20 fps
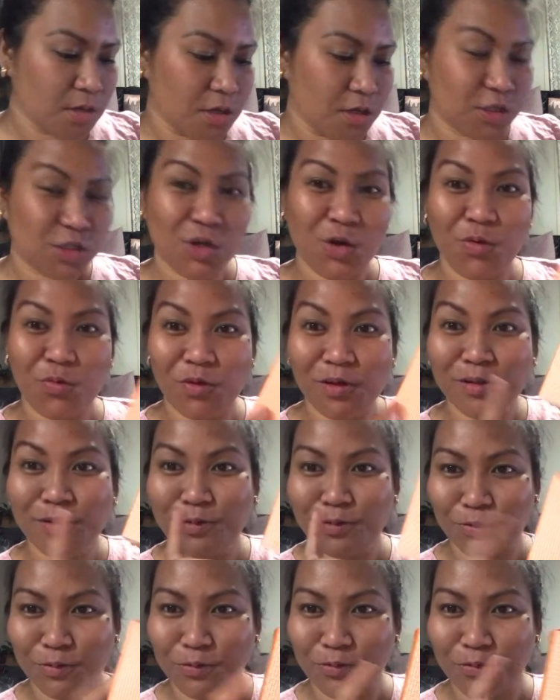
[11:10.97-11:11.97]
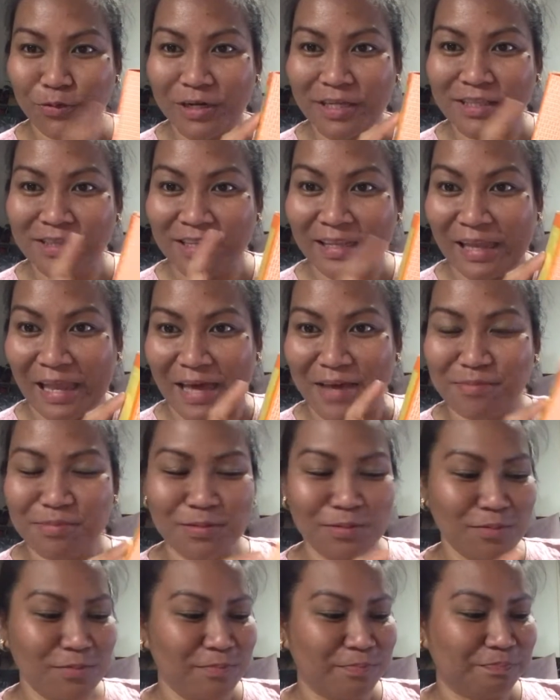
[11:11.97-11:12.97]
So we'll read the
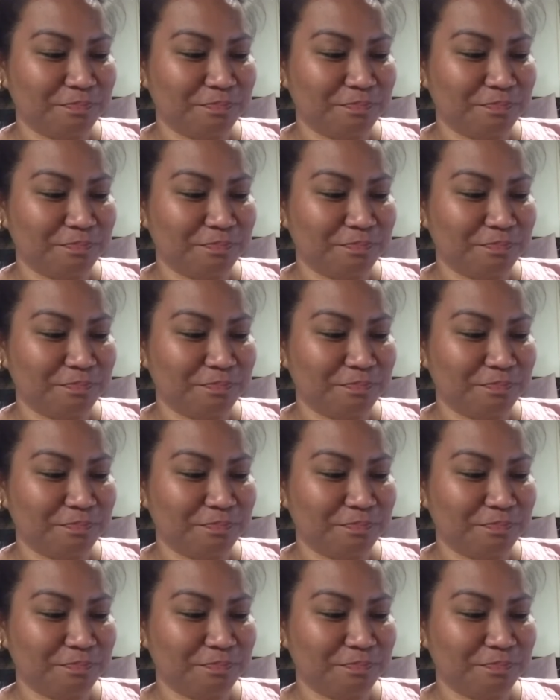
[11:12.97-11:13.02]
label.